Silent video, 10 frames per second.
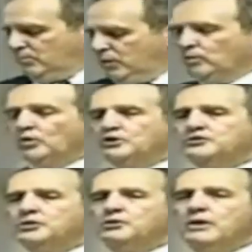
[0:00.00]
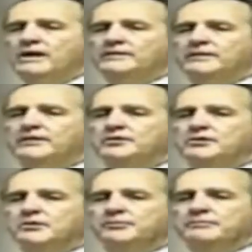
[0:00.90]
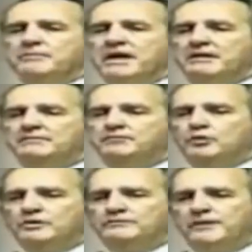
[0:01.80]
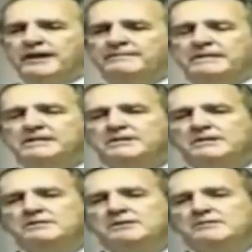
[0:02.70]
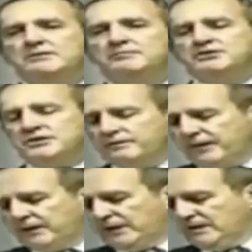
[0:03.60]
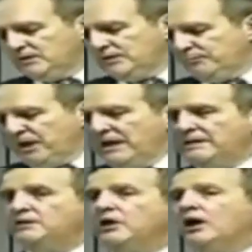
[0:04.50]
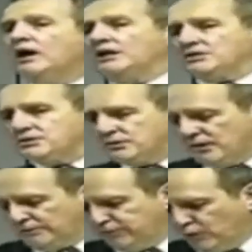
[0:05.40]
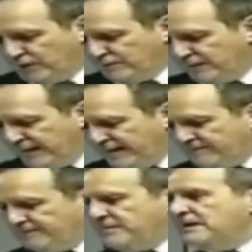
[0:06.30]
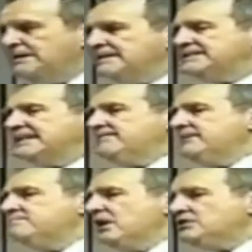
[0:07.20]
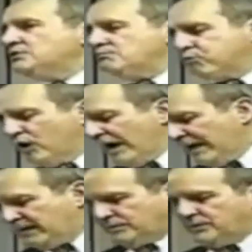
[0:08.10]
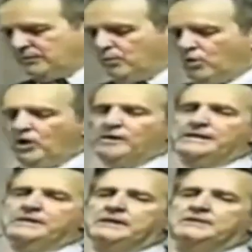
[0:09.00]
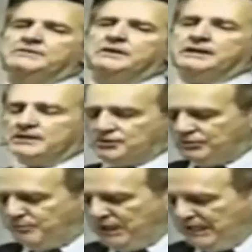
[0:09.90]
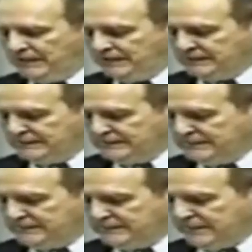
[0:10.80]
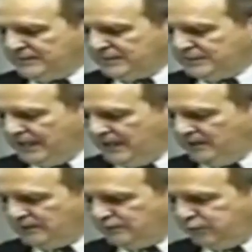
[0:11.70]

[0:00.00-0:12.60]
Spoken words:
World War II ended in Europe in May of 45. It ended in the Pacific against Japan in August of 45. 7 months prior to the war ending against Japan, a detailed